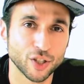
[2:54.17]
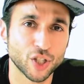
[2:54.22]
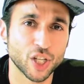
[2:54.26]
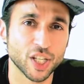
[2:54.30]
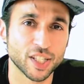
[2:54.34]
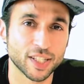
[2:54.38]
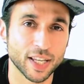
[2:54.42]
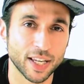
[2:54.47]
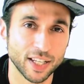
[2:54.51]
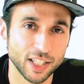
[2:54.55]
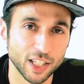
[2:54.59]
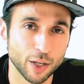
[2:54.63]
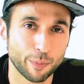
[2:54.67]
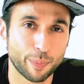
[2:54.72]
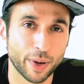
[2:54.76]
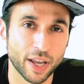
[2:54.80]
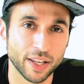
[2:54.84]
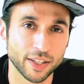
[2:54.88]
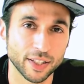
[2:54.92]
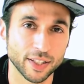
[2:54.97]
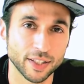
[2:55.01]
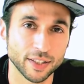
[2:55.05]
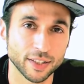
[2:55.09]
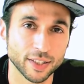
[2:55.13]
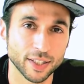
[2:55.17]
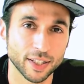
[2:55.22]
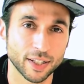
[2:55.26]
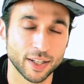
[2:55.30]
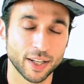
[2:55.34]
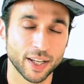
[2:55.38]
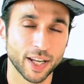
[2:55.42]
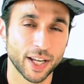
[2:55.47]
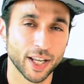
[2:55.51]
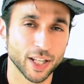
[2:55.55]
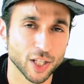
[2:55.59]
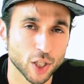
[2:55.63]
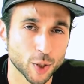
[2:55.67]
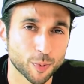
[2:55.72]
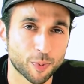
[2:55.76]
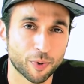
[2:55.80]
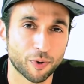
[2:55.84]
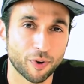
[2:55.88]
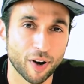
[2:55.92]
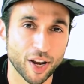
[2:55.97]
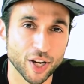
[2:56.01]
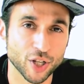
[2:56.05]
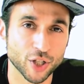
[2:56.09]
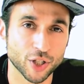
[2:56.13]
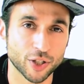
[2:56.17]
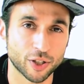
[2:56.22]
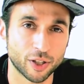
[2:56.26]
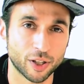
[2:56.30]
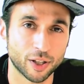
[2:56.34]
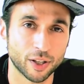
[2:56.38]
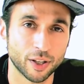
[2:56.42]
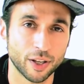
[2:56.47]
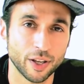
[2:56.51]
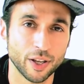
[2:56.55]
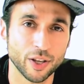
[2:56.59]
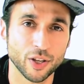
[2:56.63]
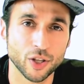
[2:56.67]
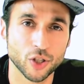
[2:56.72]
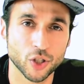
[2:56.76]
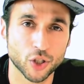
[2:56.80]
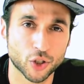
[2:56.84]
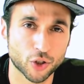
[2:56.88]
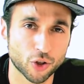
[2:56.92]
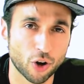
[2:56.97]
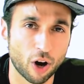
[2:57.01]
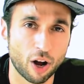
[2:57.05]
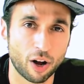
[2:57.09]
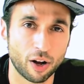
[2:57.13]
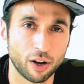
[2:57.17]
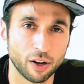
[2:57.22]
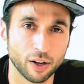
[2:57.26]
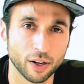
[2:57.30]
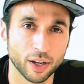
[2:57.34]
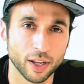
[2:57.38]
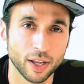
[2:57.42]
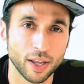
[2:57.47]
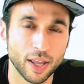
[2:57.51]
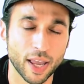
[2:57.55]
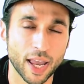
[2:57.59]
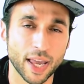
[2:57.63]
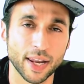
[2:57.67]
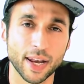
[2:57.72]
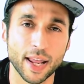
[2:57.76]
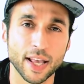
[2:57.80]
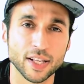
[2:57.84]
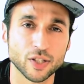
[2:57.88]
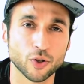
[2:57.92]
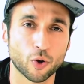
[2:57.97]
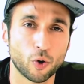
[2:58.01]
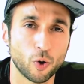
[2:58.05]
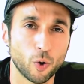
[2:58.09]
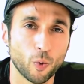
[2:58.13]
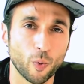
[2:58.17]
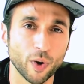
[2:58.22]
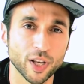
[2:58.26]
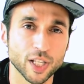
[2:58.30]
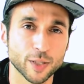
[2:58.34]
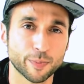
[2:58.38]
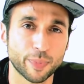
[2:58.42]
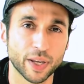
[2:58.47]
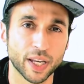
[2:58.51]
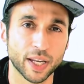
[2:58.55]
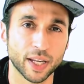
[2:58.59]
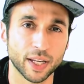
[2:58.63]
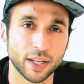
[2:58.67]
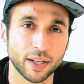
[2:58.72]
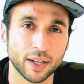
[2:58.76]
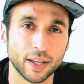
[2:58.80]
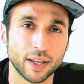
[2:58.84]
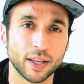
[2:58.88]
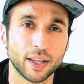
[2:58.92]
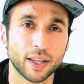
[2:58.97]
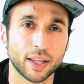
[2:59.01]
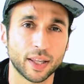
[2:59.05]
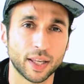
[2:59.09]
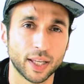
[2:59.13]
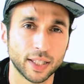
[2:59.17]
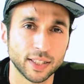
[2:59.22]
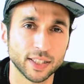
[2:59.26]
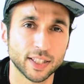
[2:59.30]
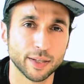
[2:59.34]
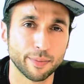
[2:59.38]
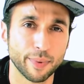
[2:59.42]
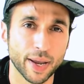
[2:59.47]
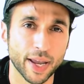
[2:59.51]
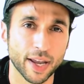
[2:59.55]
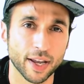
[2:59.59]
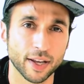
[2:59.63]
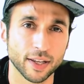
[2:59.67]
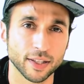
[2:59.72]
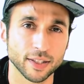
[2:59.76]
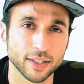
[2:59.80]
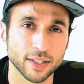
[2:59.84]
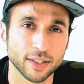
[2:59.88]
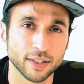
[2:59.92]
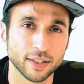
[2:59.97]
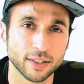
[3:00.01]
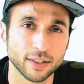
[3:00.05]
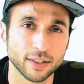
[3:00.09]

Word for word: She's independent, inspirational, strong, and has always been in demand.